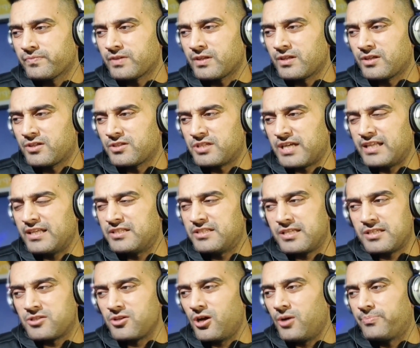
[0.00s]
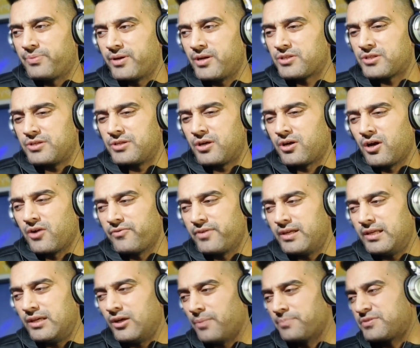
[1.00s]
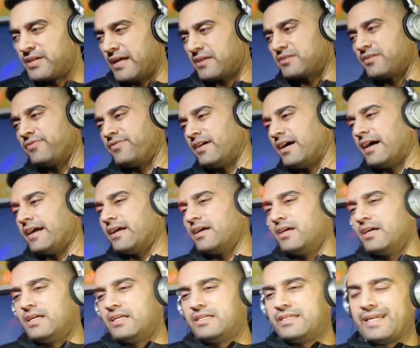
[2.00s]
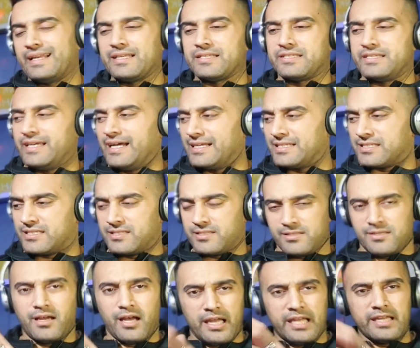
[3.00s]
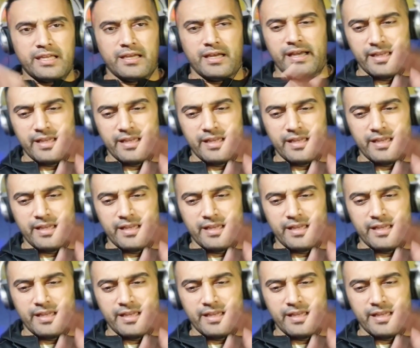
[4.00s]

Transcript: Because jealousy is not a person. You can't really objectify jealousy as a